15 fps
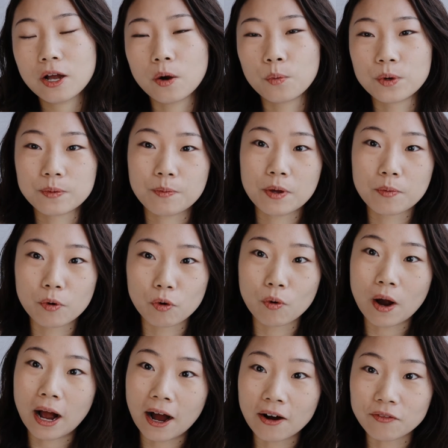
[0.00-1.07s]
With people who
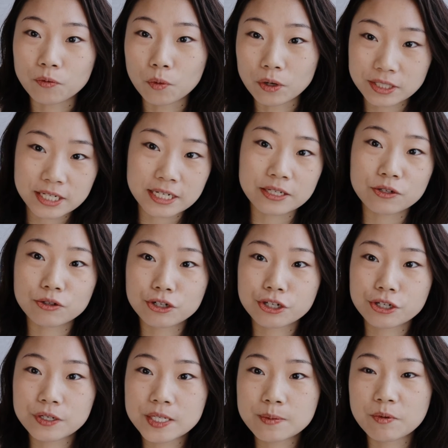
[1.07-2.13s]
have walked in your
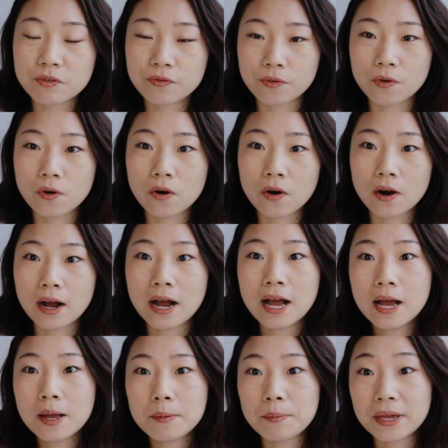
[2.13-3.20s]
shoes before,
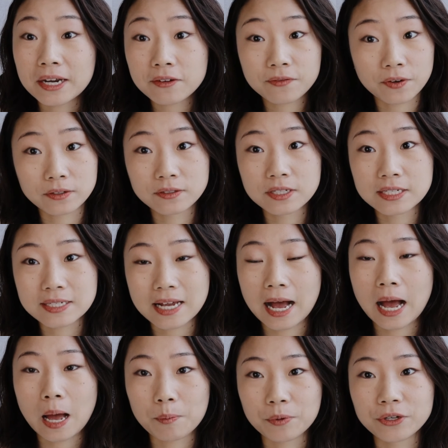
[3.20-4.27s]
many founders are
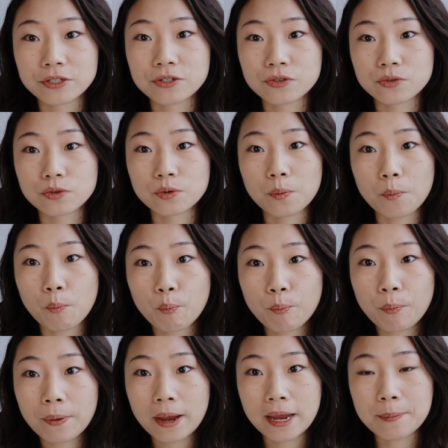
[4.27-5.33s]
happy to
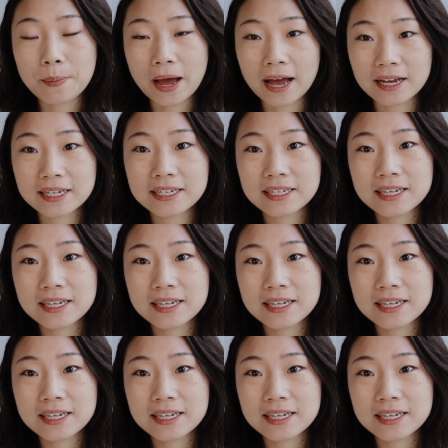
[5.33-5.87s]
pay back,